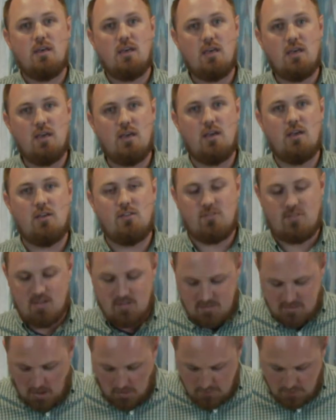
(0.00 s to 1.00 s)
is the
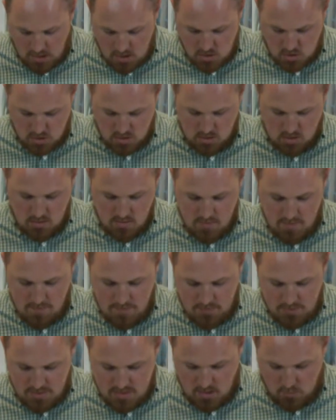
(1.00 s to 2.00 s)
salvation
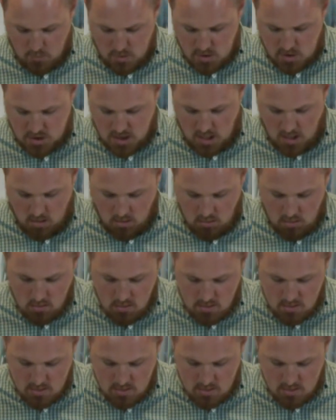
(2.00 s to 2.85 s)
that we share.